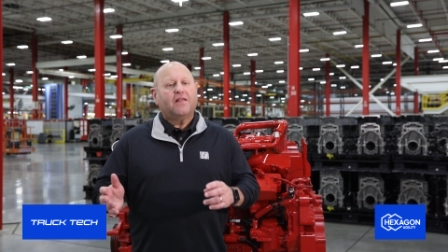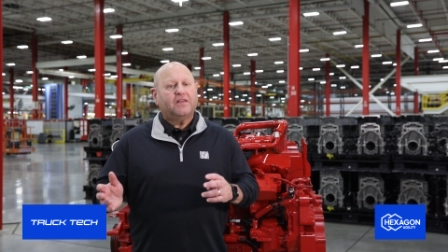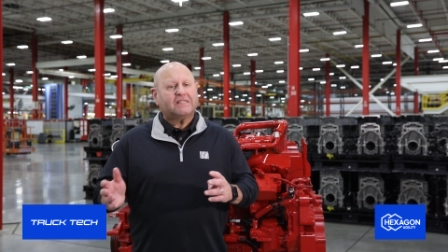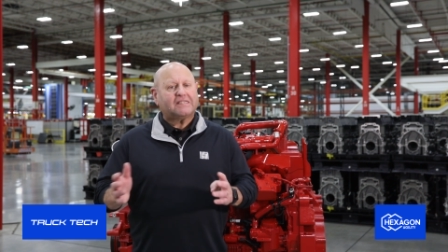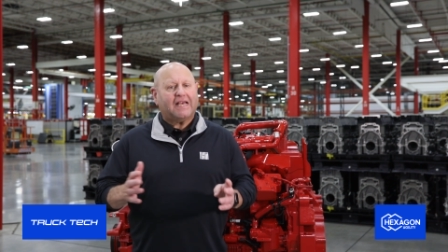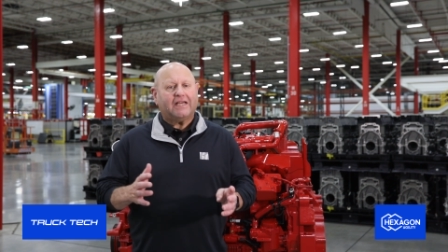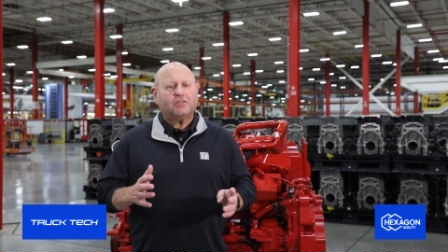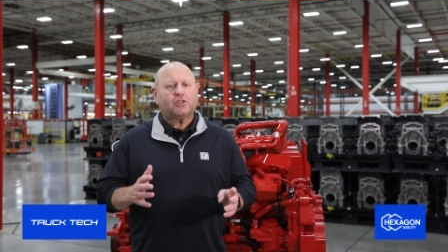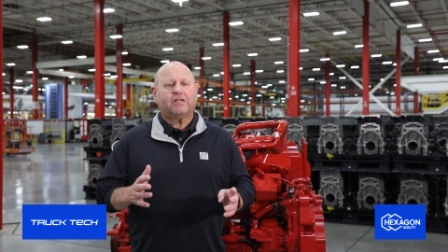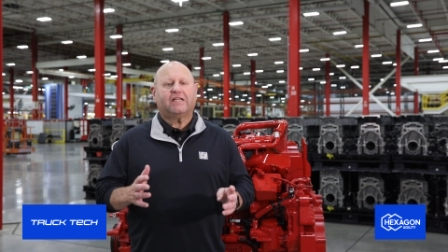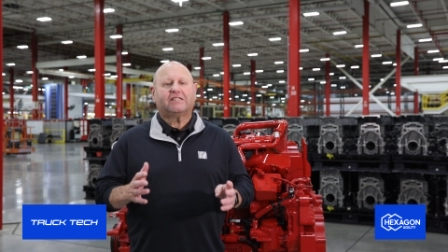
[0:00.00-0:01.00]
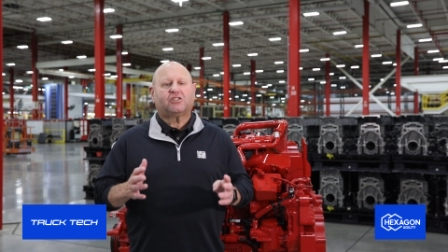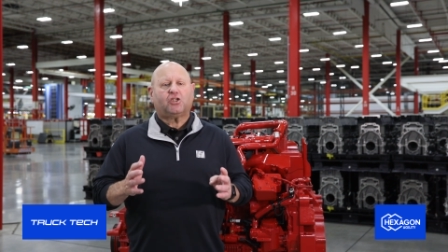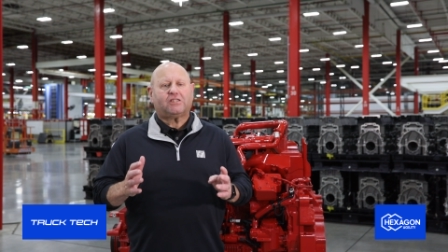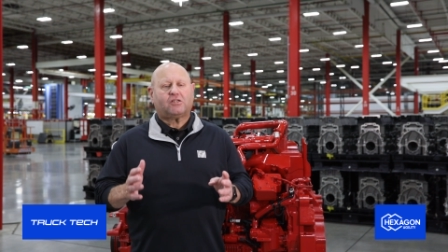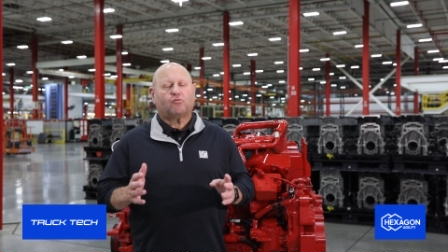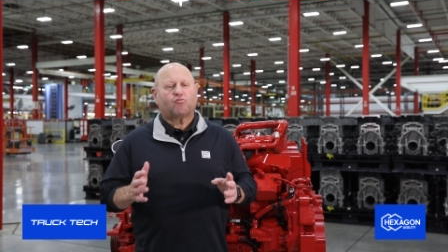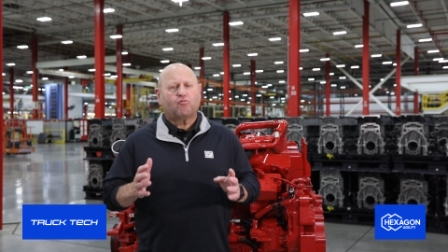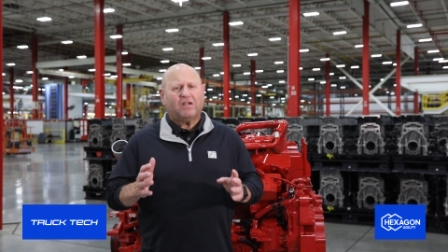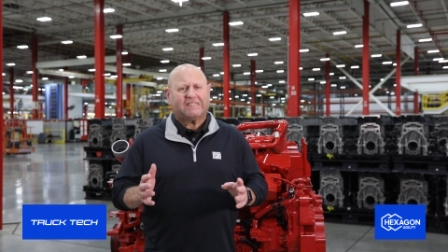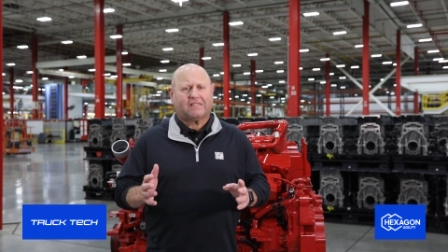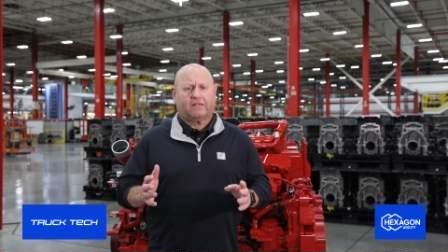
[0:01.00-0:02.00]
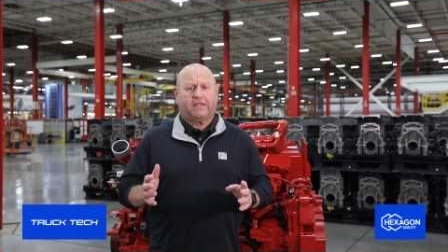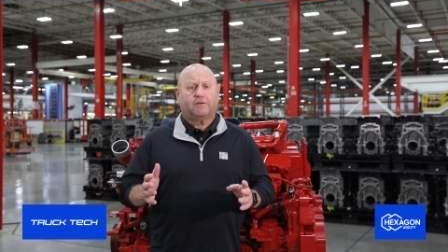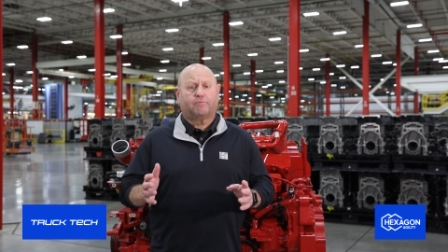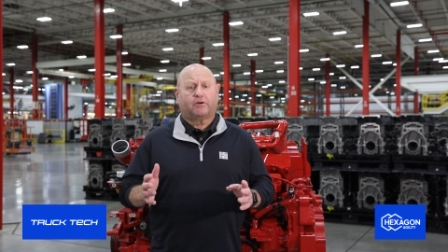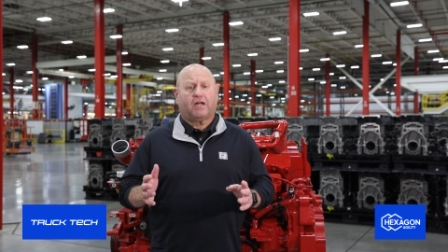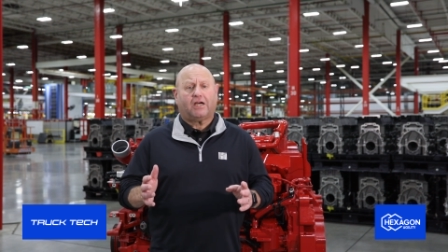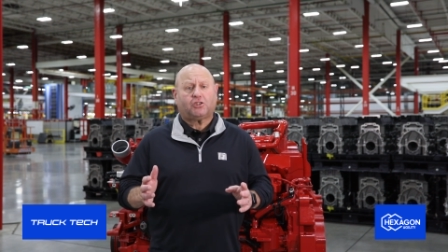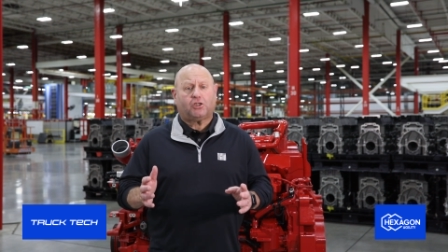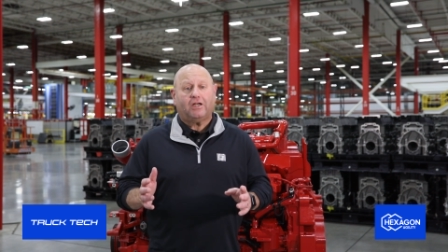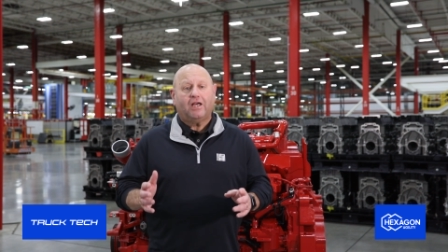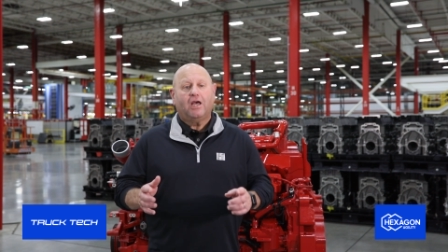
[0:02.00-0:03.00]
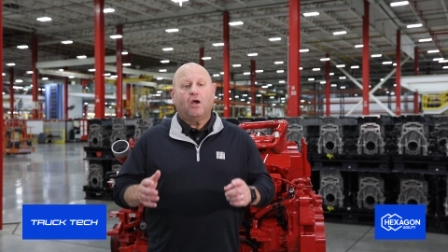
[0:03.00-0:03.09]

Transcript: This engine is just recently in production.